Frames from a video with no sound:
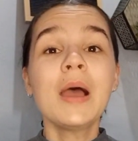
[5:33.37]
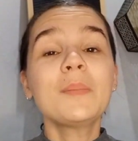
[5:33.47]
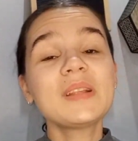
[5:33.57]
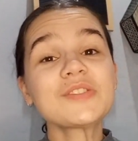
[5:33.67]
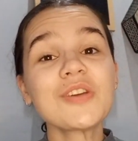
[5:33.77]

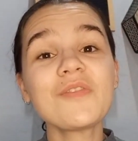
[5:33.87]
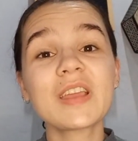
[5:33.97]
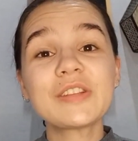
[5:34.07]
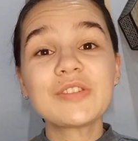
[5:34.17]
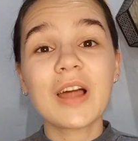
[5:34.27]
Please don't
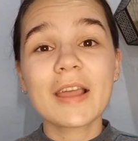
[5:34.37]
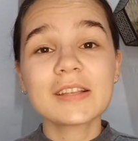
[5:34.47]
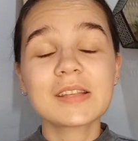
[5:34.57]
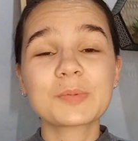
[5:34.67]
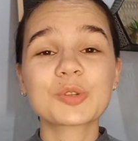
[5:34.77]
forget to like and
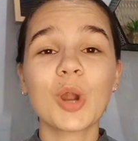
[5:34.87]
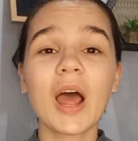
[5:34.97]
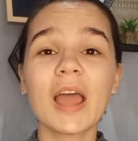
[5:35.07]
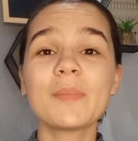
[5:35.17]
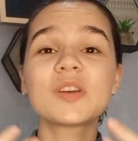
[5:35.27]

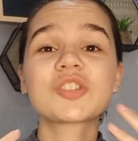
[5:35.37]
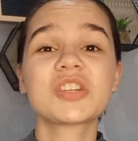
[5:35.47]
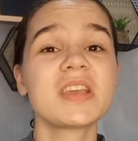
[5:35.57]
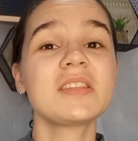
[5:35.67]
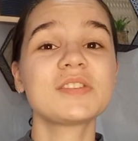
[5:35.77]
subscribe,
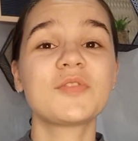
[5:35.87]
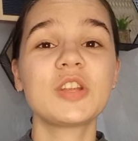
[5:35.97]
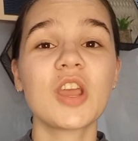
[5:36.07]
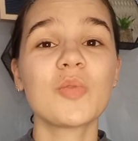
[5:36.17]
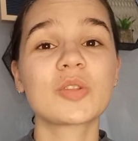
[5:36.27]
share this
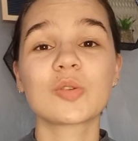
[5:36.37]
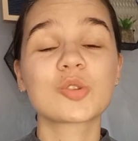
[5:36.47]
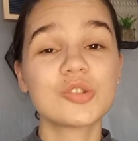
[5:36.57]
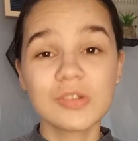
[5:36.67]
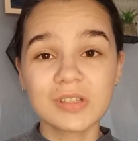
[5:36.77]
video with your
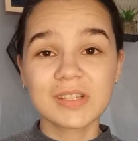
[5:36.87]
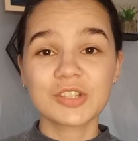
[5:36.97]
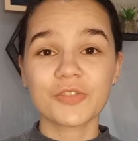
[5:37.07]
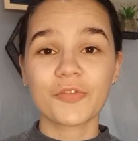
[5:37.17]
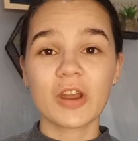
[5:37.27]
student
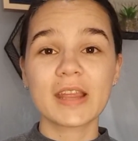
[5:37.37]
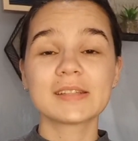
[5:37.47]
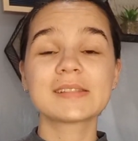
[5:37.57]
teacher friends,